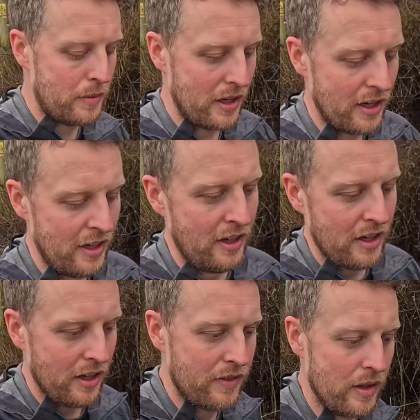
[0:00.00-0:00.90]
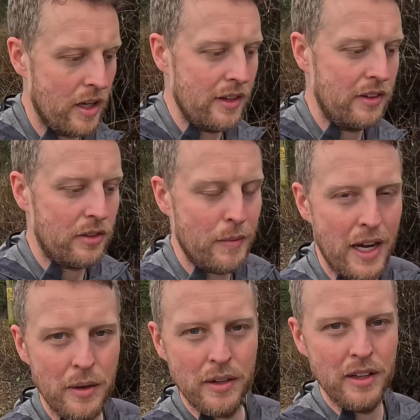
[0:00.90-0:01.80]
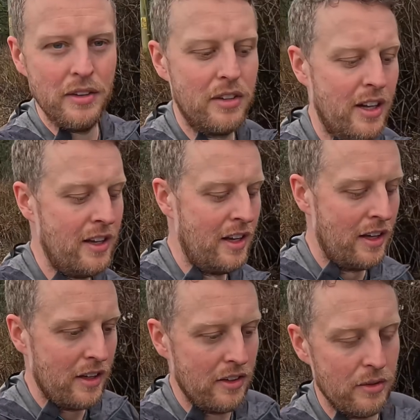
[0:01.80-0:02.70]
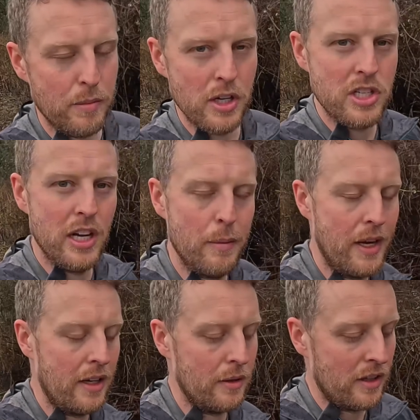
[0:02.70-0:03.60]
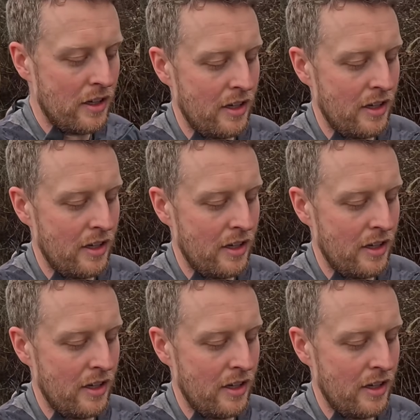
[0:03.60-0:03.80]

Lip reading: but I feel like this amount is a budget amount.